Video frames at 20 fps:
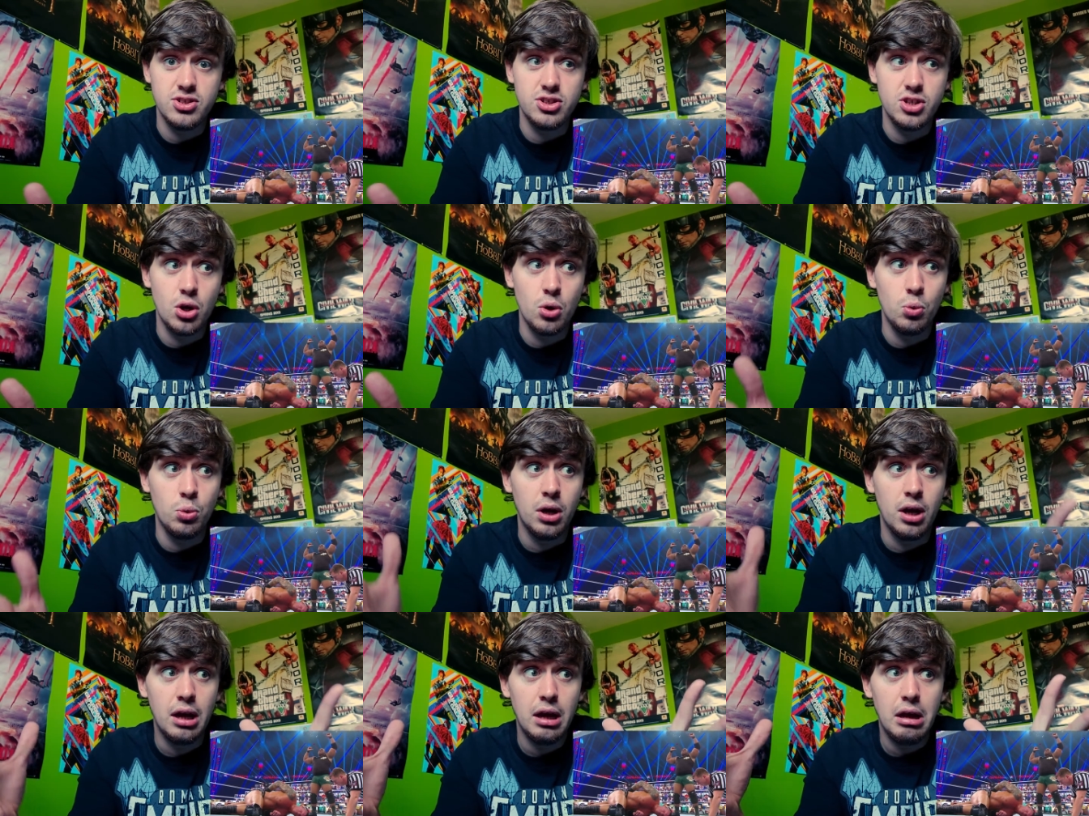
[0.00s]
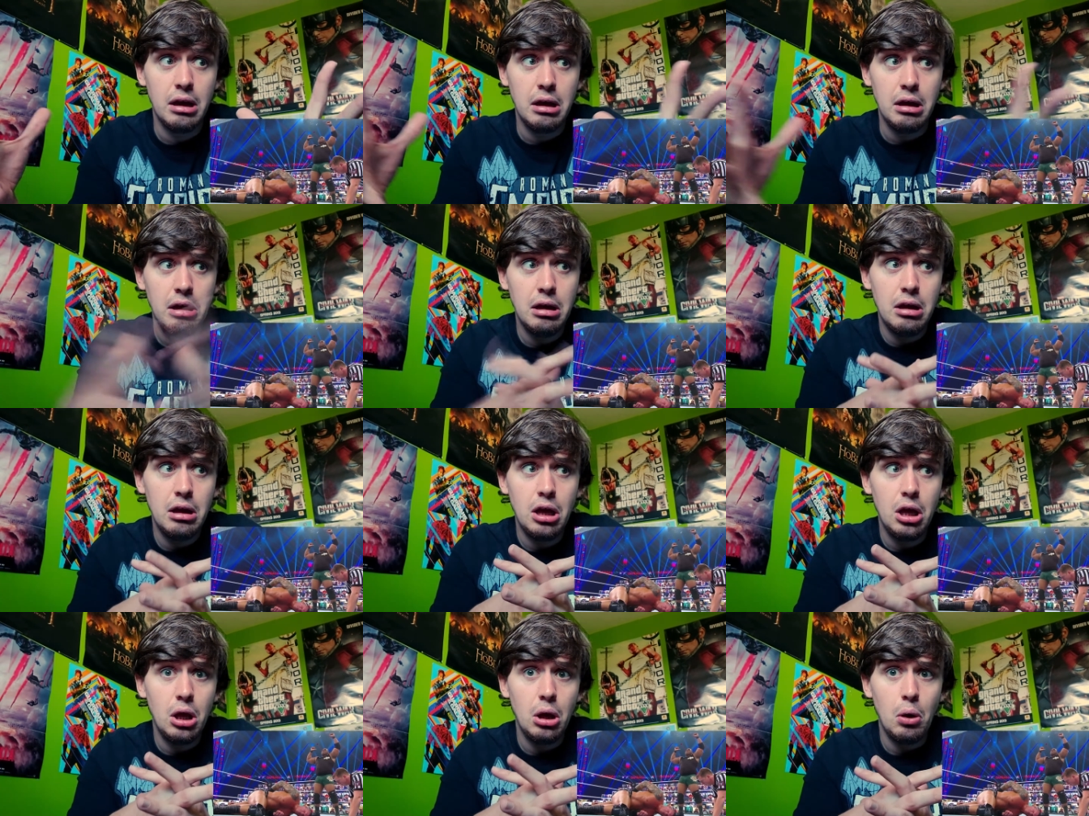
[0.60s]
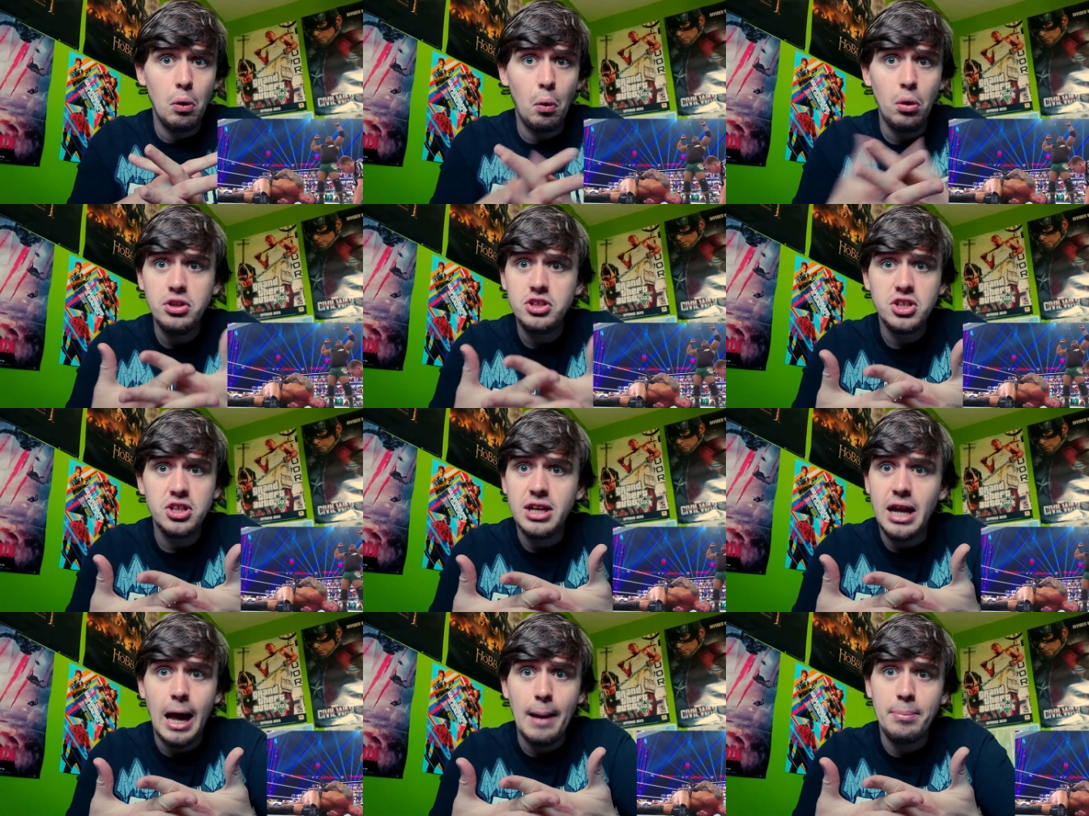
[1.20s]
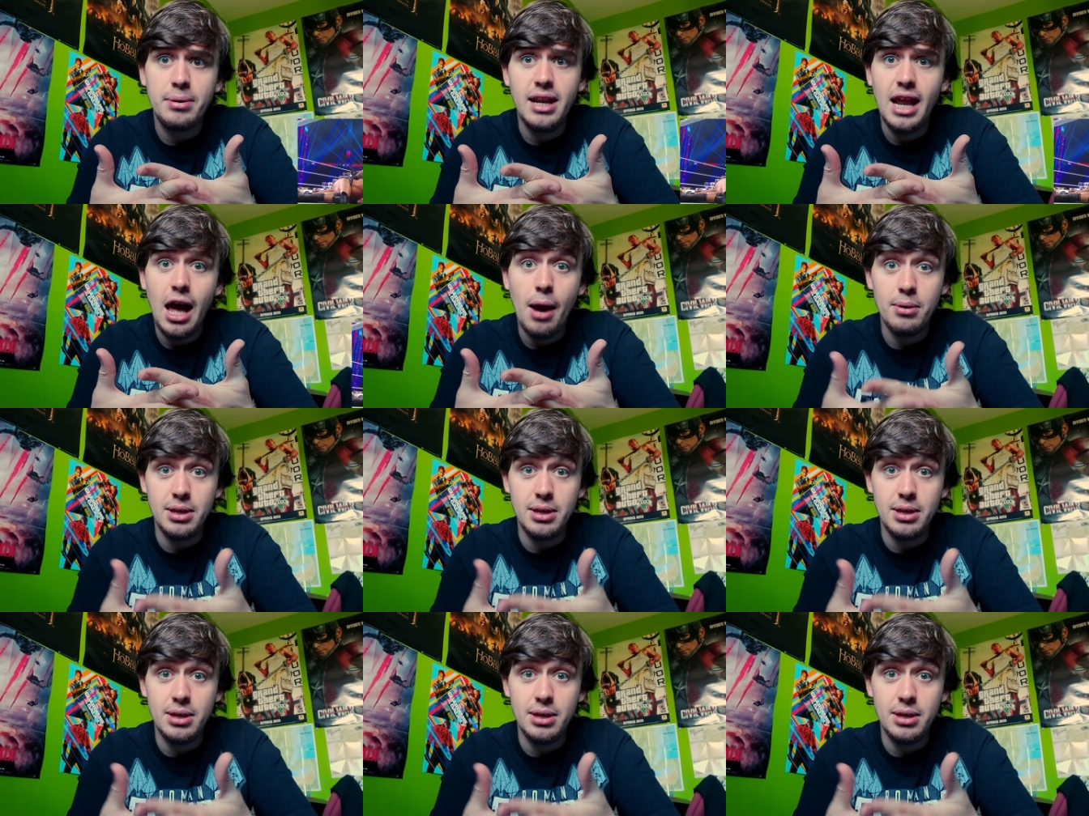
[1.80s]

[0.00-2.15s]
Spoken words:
So what's going to happen now?